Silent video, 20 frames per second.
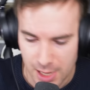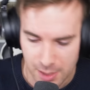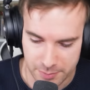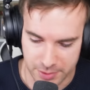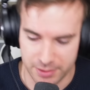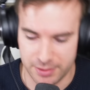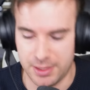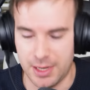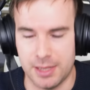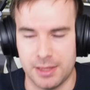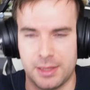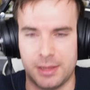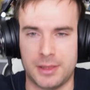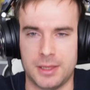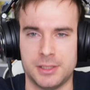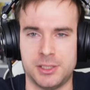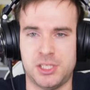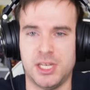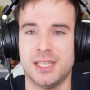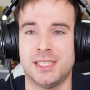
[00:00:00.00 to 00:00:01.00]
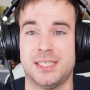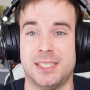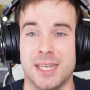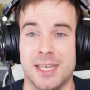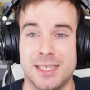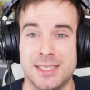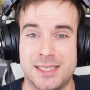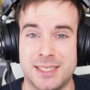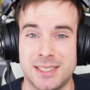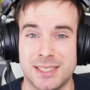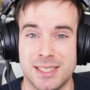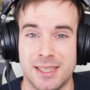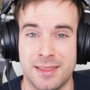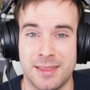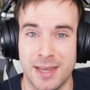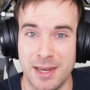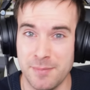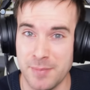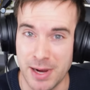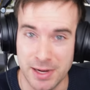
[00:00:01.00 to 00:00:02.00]
But yeah, the gist is,
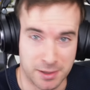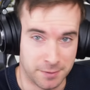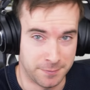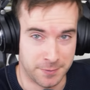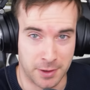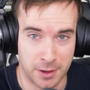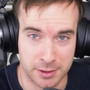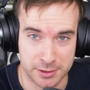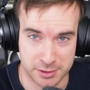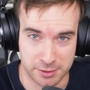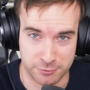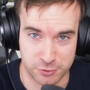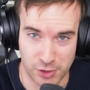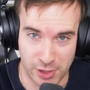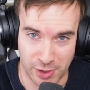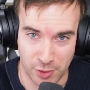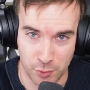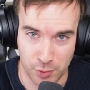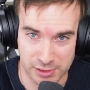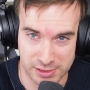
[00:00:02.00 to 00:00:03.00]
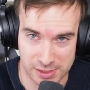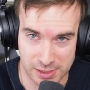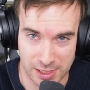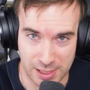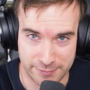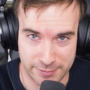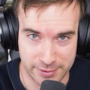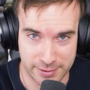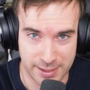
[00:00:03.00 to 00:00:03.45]
they made a version of Dragon Quest XI,